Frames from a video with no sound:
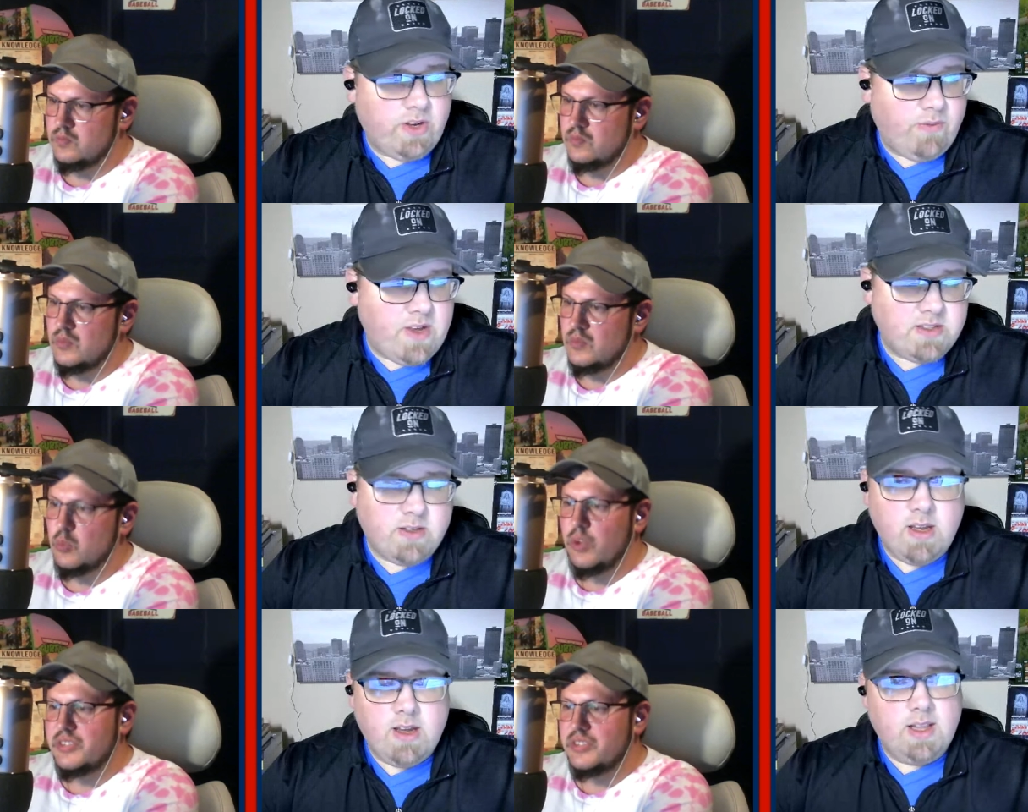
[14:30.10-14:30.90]
Speaker 1: Philadelphia
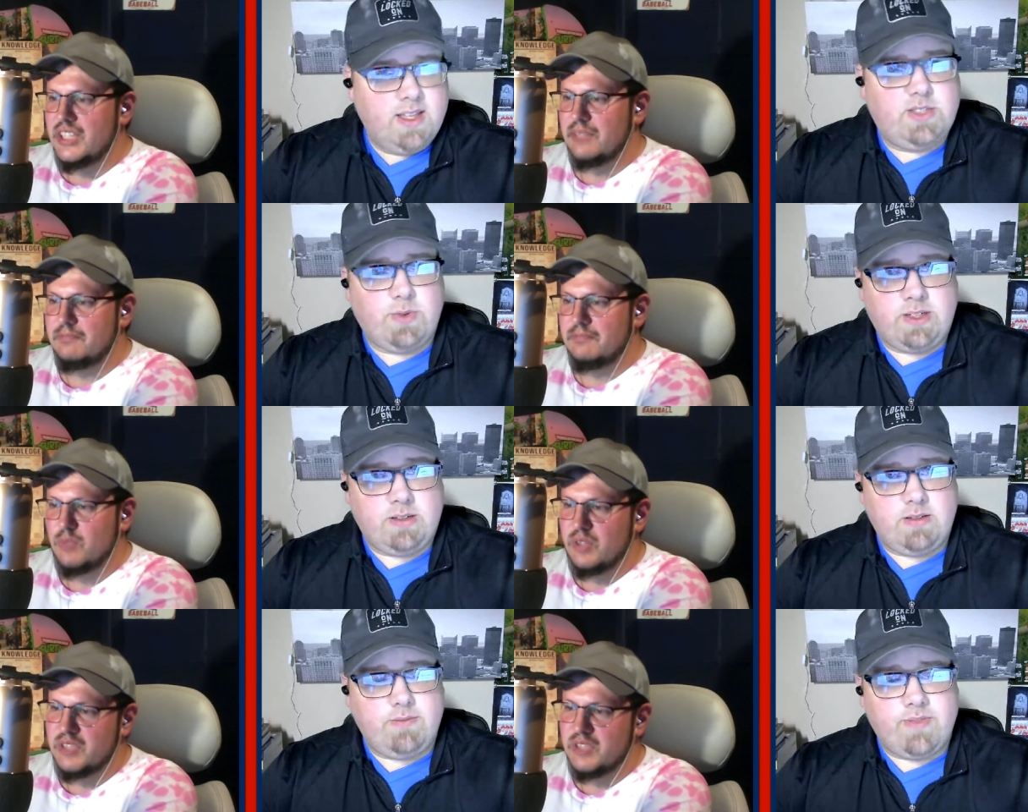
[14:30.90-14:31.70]
rough team, this rough is a,
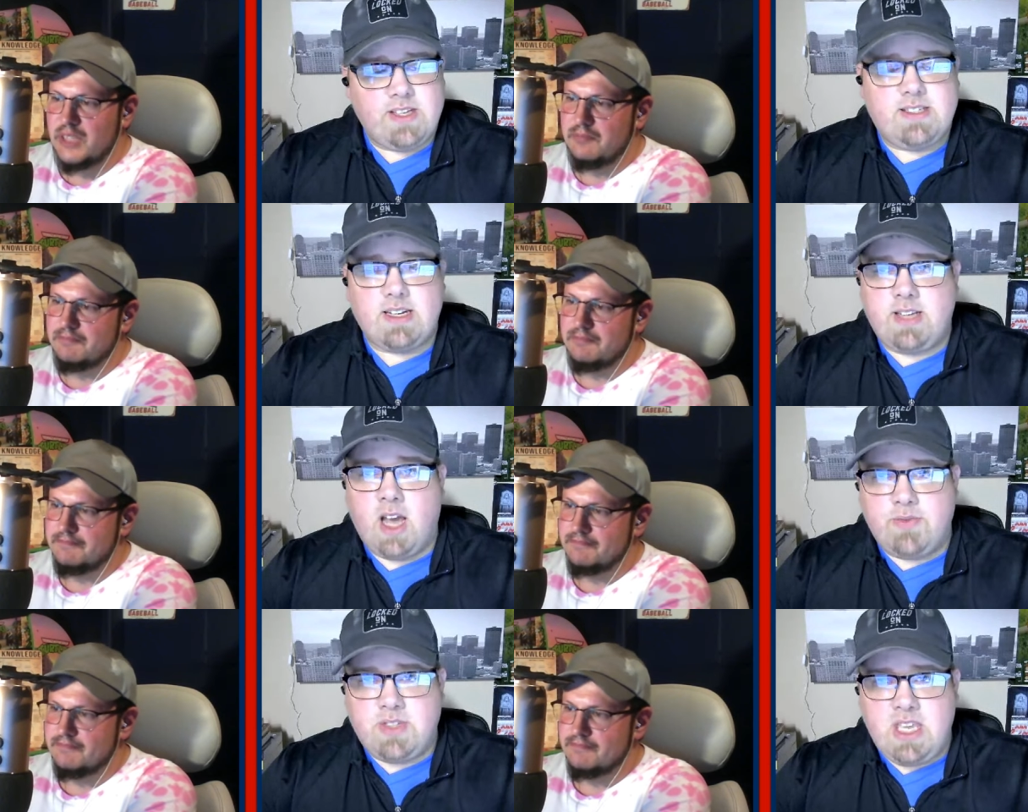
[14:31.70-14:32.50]
team. This is a
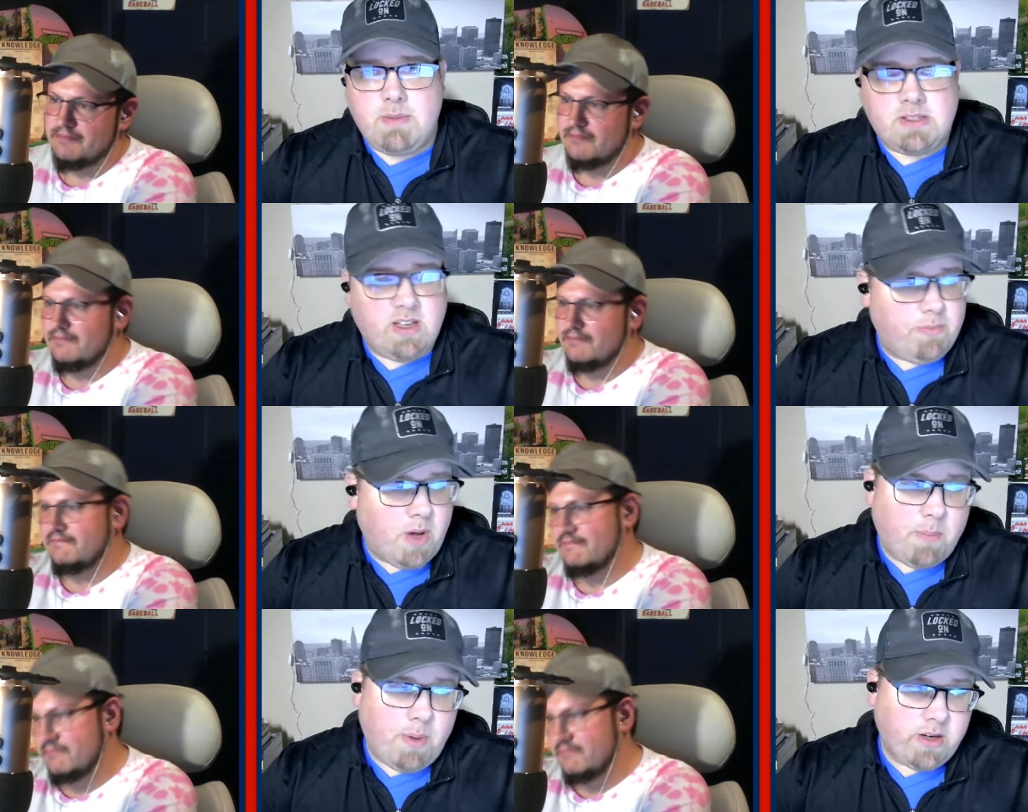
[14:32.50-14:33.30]
tough team, a tough
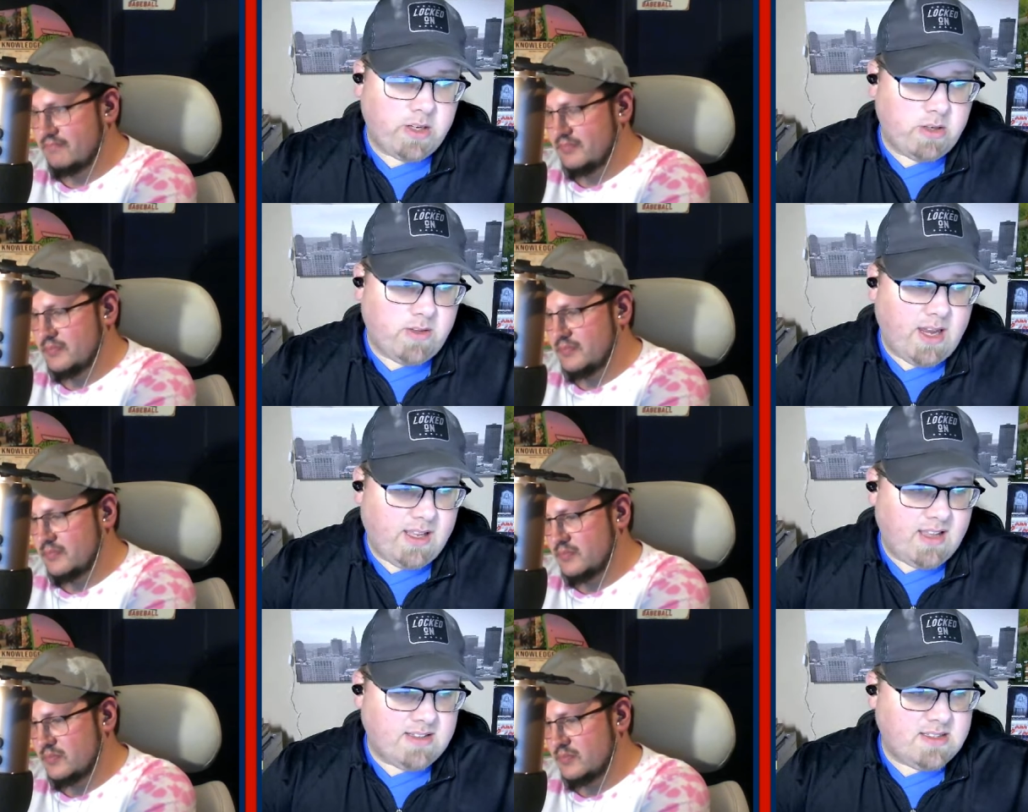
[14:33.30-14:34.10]
ballpark to do that
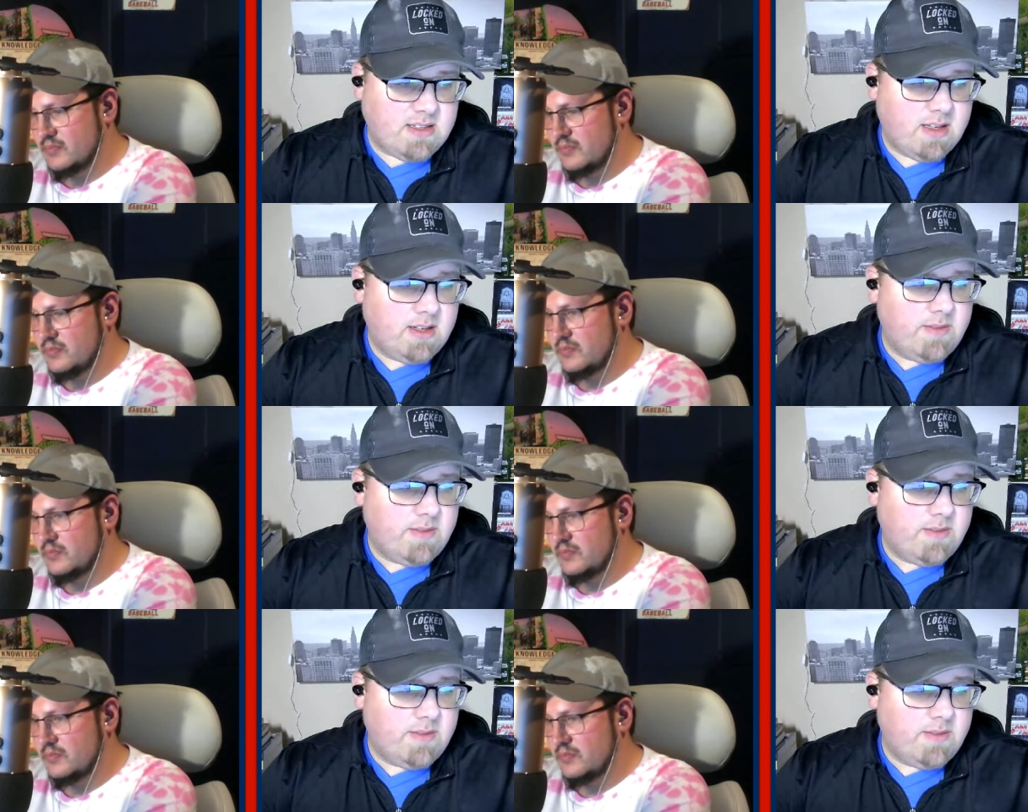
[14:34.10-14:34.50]
against.